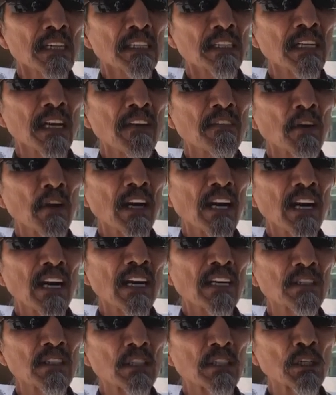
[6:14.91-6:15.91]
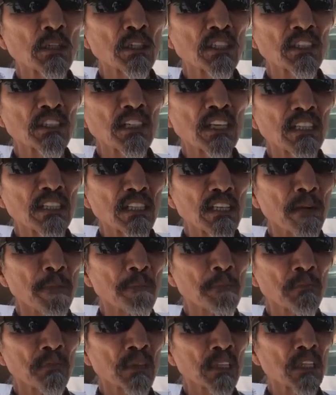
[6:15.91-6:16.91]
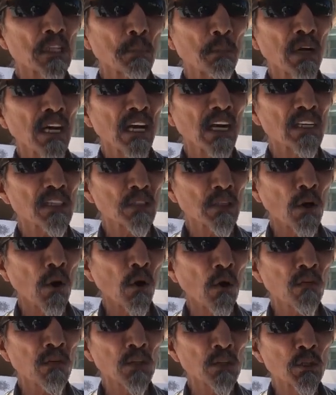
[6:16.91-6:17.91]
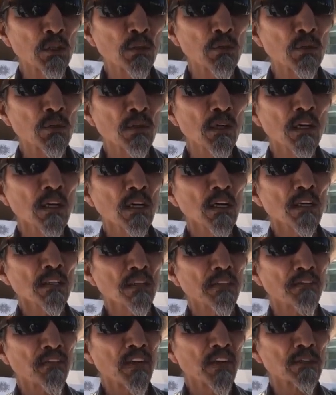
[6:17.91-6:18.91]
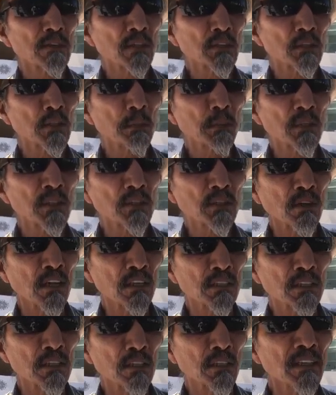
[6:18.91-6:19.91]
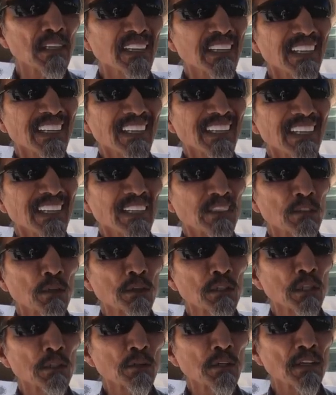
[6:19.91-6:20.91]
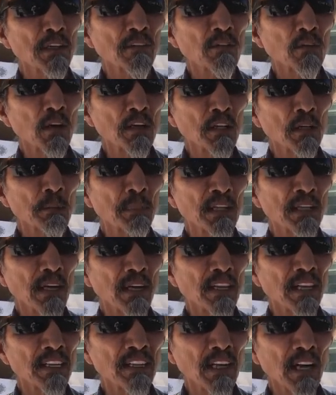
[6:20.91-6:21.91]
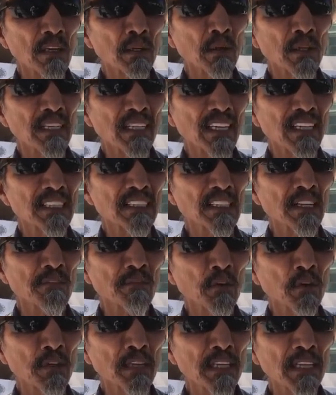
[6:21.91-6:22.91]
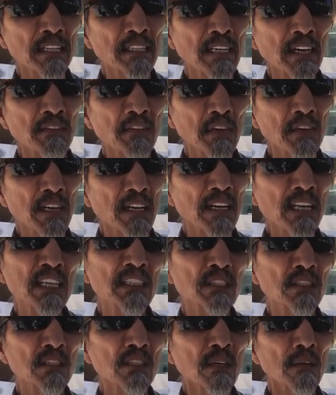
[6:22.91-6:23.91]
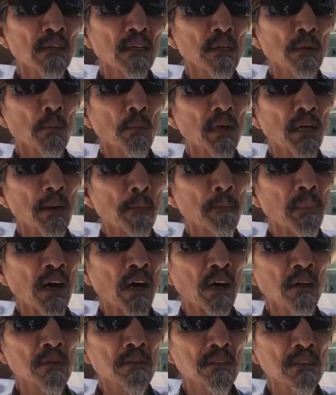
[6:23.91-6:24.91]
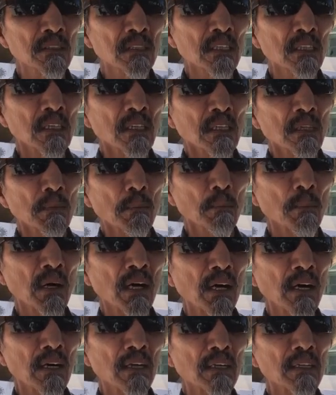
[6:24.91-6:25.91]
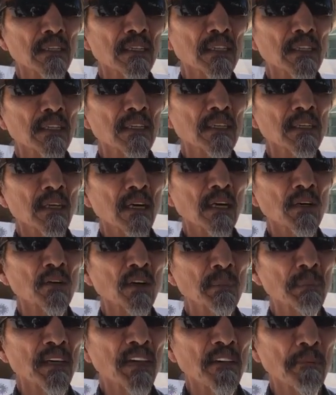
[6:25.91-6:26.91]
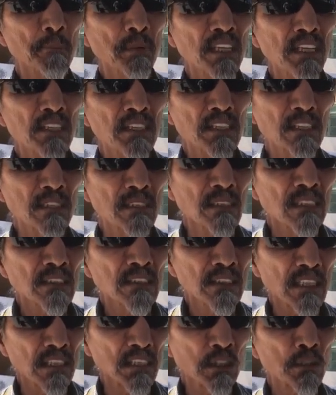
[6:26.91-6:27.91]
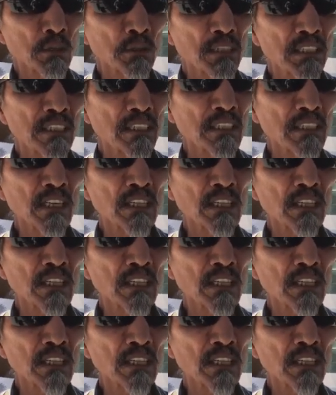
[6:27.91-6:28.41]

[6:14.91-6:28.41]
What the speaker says: never had the jurisdiction to pass over to the federal superstructure through the Treaty of Guadalupe Hidalgo in 1848. Nevertheless, we are bound by the agreement of peace that the treaty